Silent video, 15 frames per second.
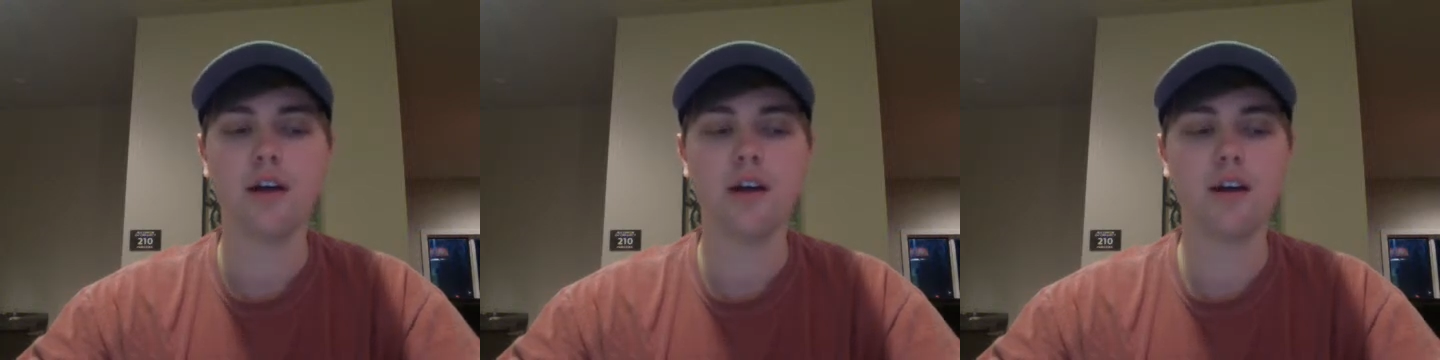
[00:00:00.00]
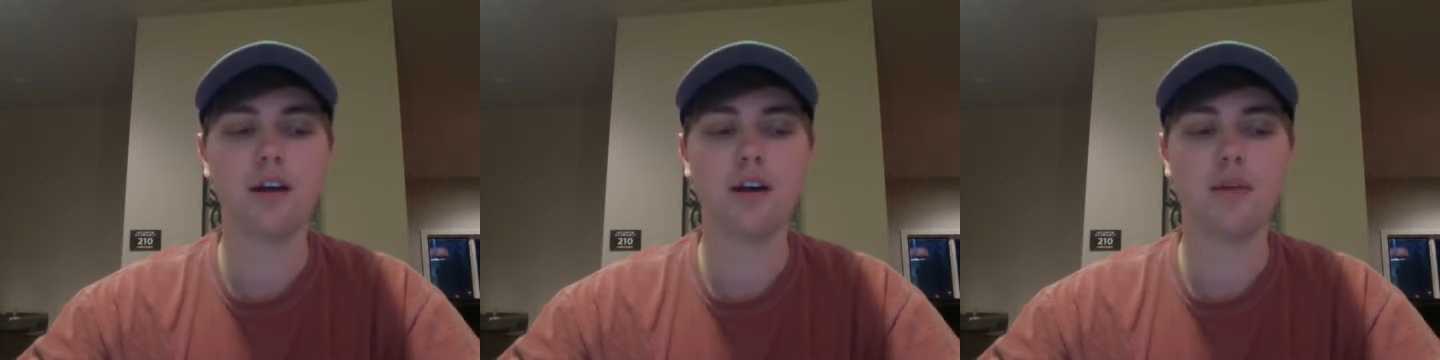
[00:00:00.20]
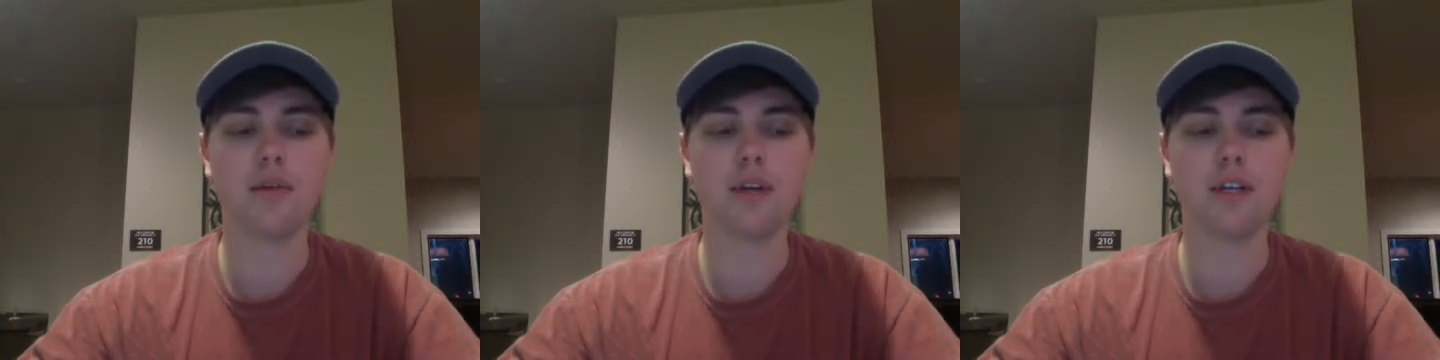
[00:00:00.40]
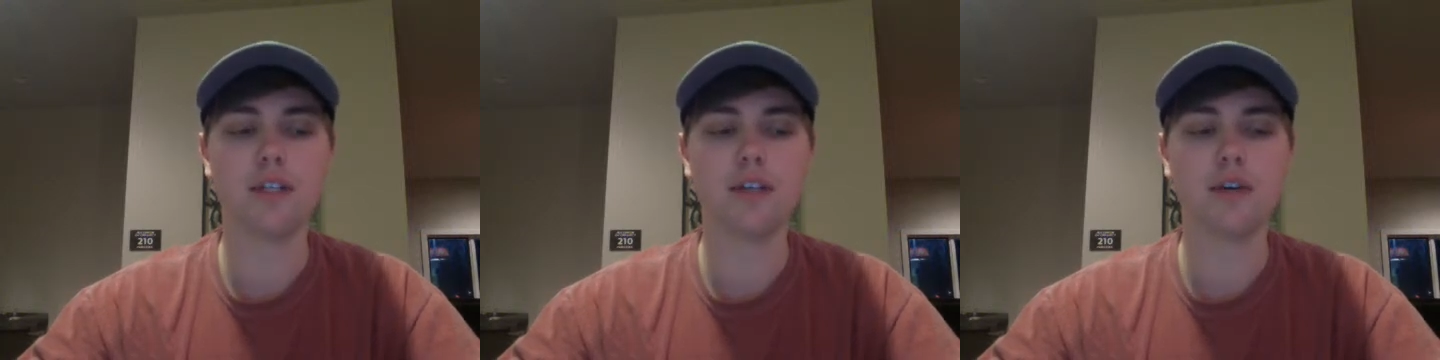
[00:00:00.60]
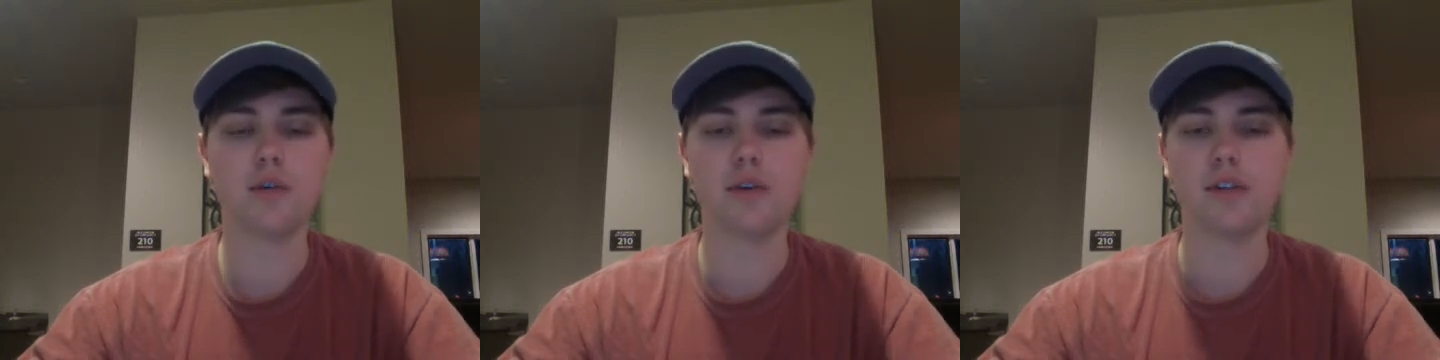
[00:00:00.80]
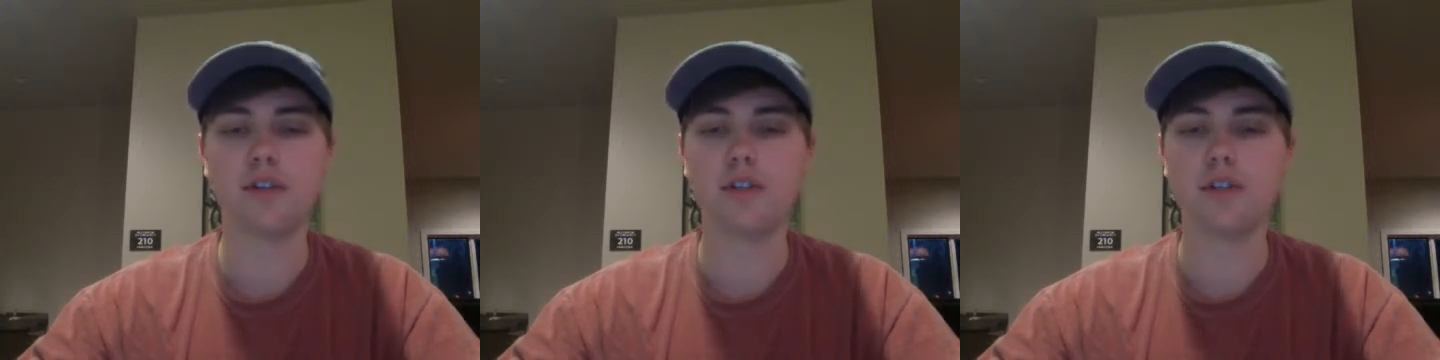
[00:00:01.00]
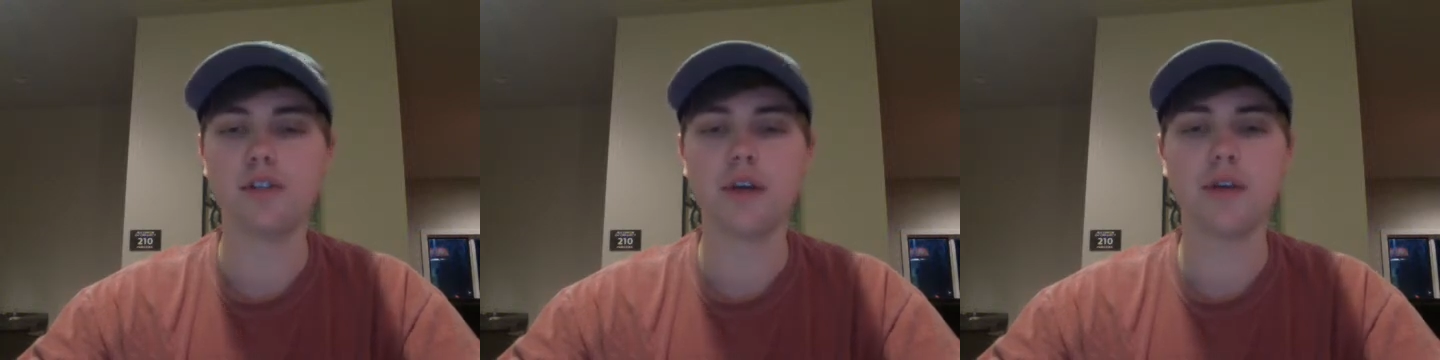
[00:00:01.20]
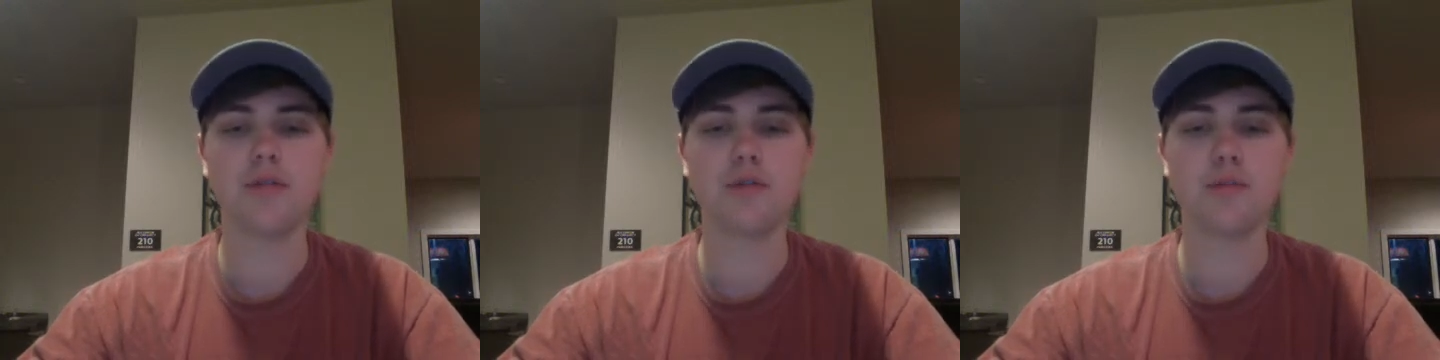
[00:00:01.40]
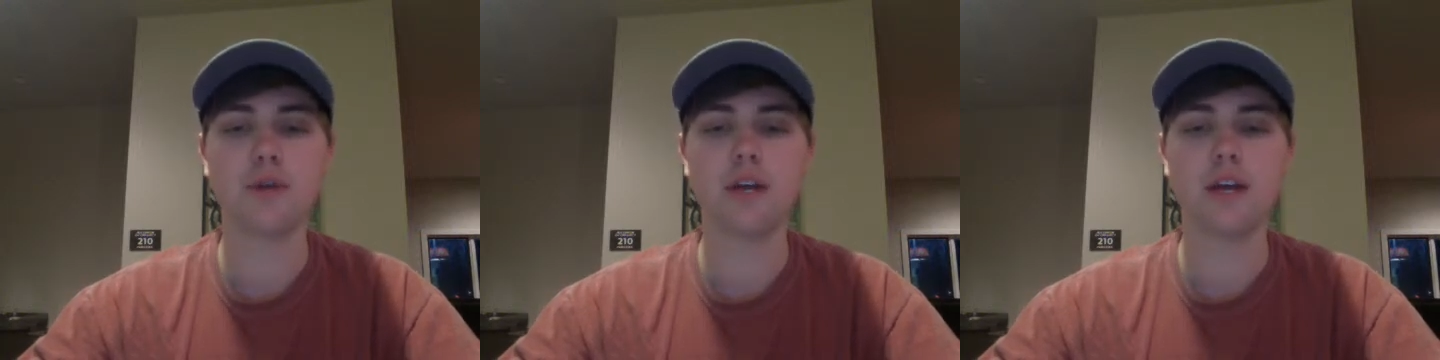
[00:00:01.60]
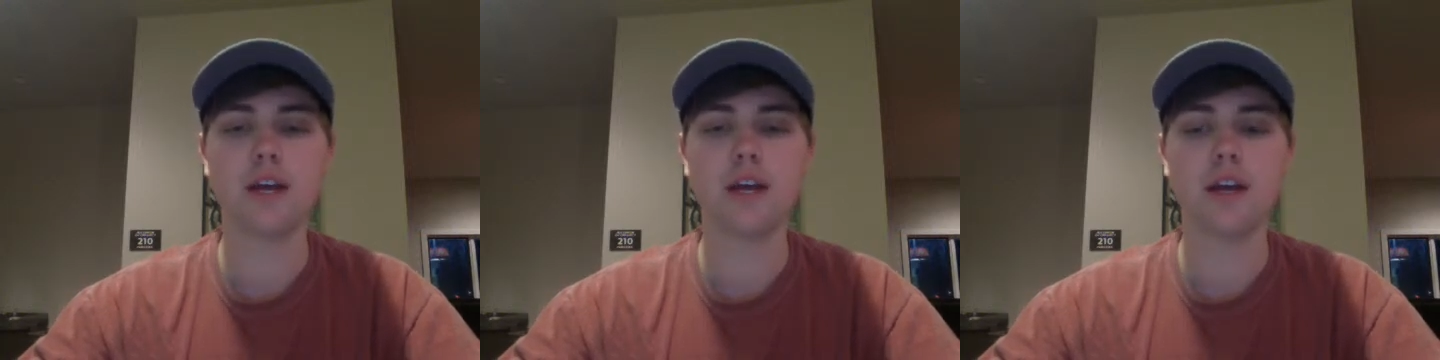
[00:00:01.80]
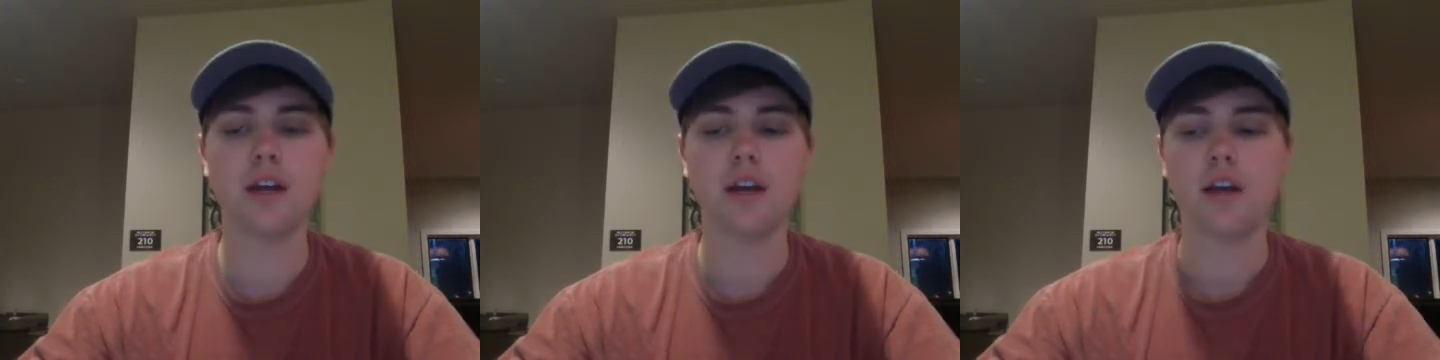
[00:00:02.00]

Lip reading: It doesn't always just have to be,